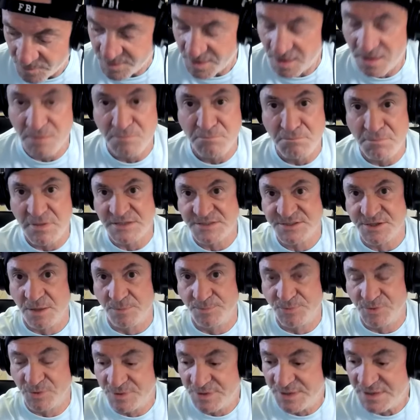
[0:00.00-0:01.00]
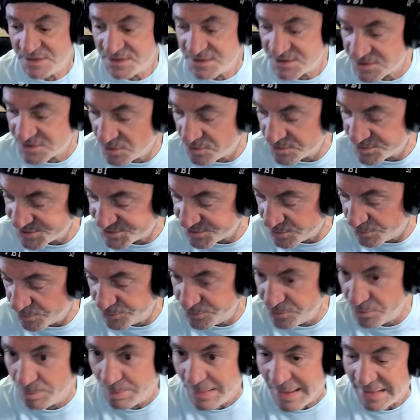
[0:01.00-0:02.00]
Okay, mess up your knees, also
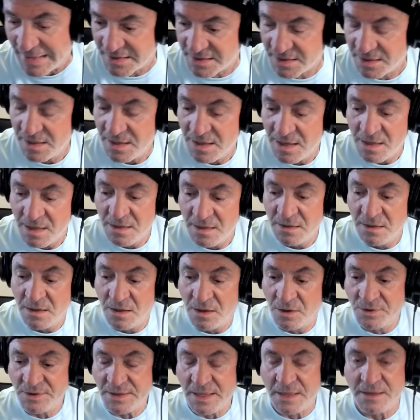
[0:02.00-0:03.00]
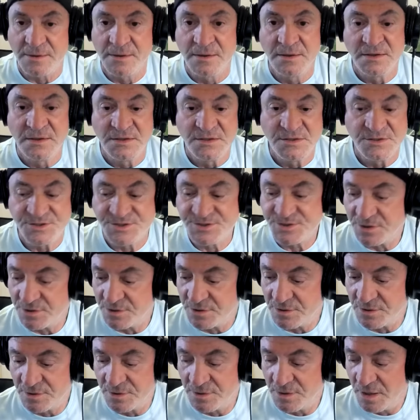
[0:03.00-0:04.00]
your back. Okay, so
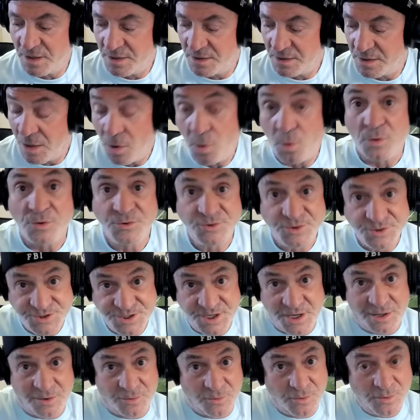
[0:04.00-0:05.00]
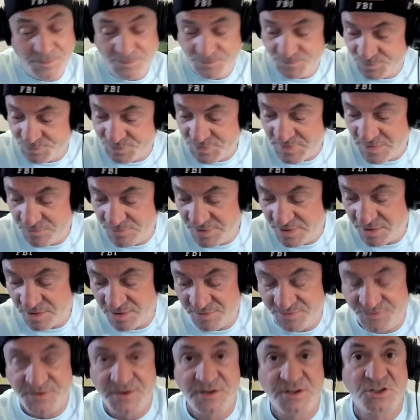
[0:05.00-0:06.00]
the tarot, we got
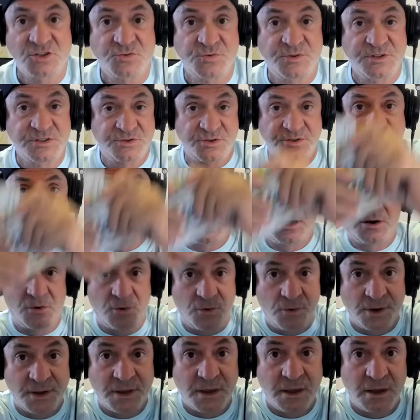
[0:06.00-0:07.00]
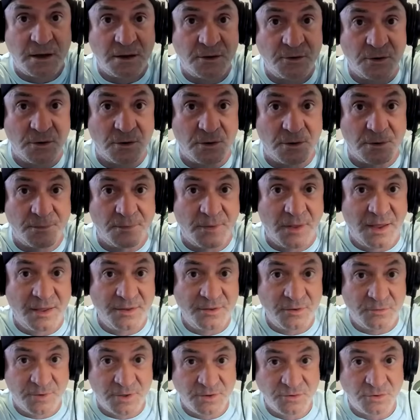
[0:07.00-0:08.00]
to finish with the tarot again. You know,
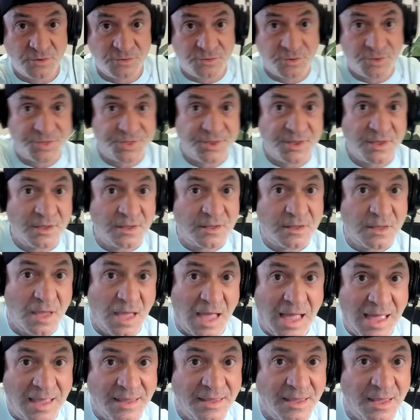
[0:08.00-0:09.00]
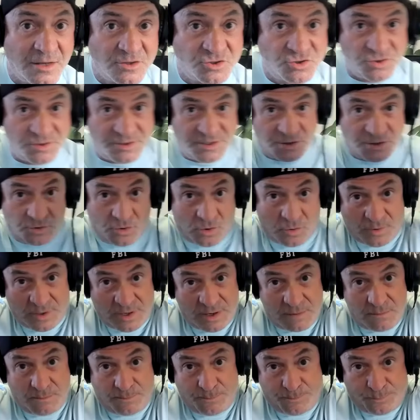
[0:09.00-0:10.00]
I don't want you to think I actually know
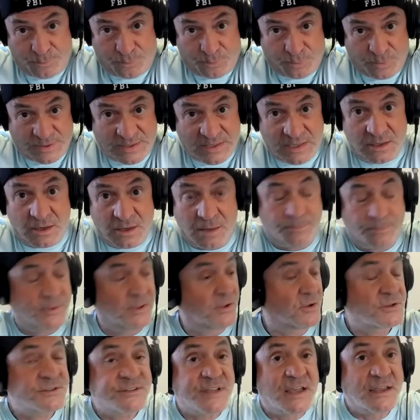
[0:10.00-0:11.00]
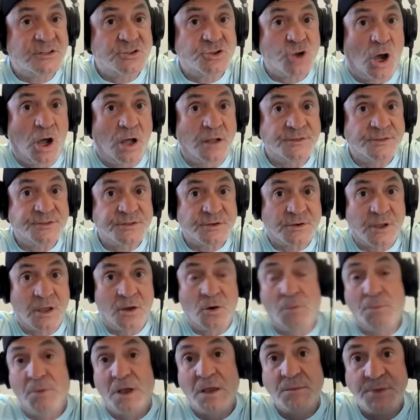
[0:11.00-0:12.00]
what I'm waking up because I don't. Okay,
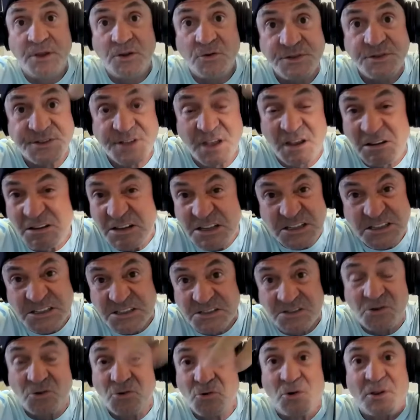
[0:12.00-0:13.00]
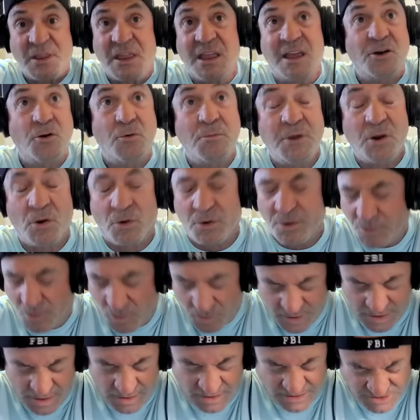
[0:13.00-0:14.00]
or maybe you say he's looking at a mirror.
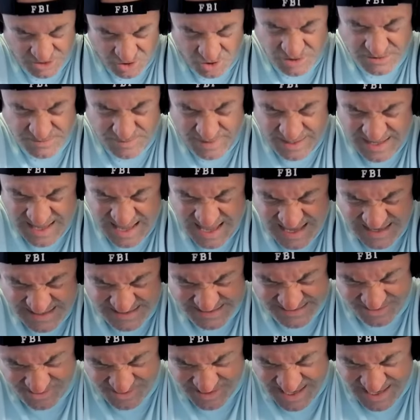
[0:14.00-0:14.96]
Okay, let's close my eyes.